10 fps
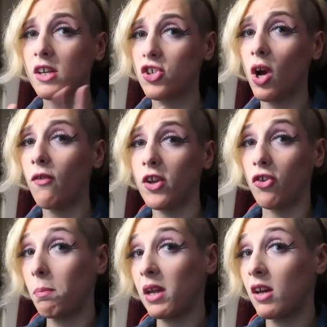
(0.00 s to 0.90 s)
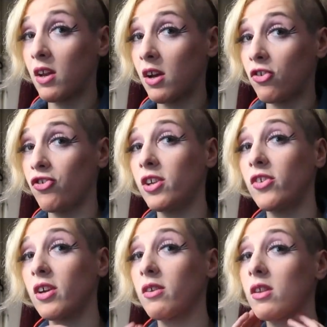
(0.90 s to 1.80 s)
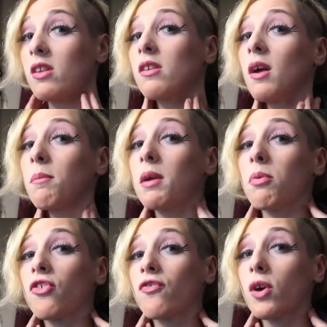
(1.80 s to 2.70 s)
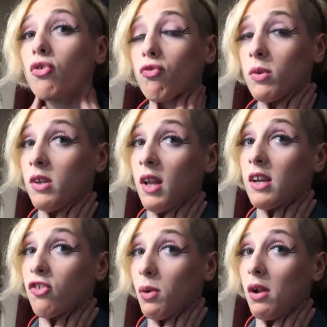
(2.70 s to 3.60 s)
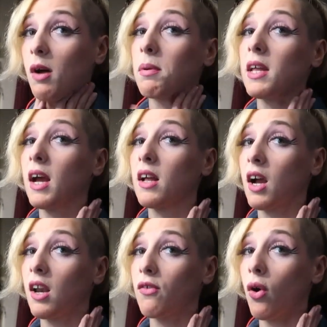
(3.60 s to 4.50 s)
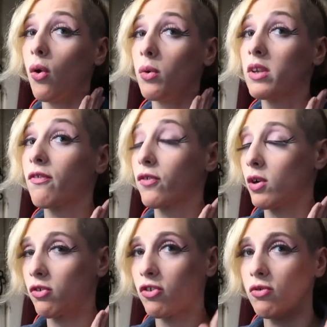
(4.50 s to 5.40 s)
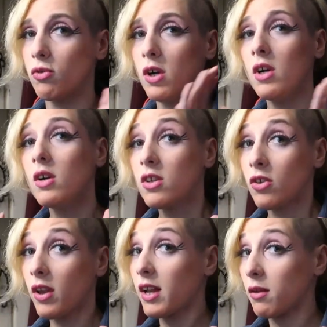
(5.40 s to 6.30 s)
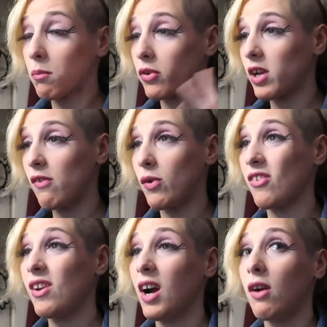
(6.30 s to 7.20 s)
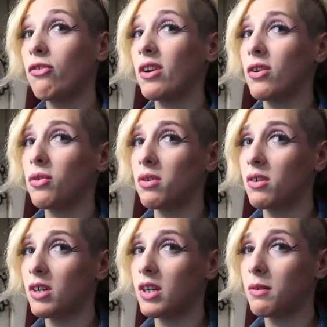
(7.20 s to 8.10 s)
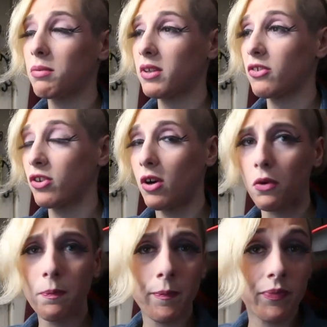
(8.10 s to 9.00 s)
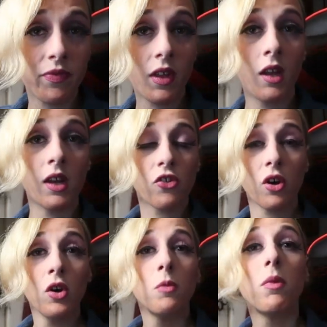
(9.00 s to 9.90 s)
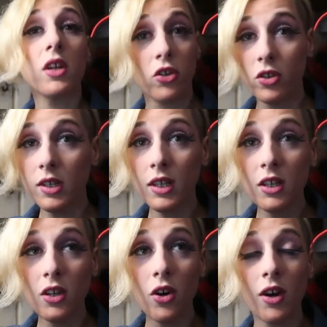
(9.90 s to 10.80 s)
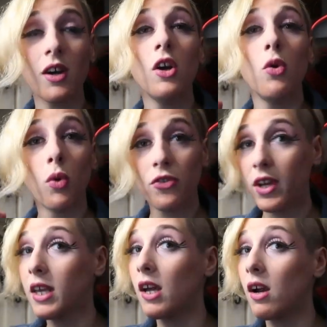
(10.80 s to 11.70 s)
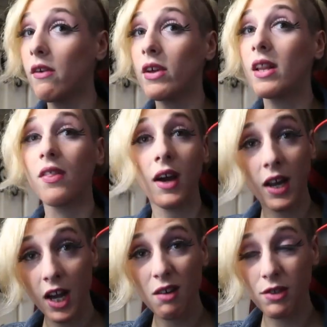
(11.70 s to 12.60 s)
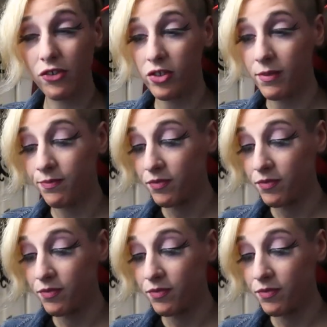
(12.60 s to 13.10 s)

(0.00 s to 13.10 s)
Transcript: shellfish or peanut allergies, like, some people's throats would, like, swell up, and they had to cut a hole in the throat to let them breathe, which I was like, oh god, please no. And they said, but you're in the ER, we'll take care of it if that happens.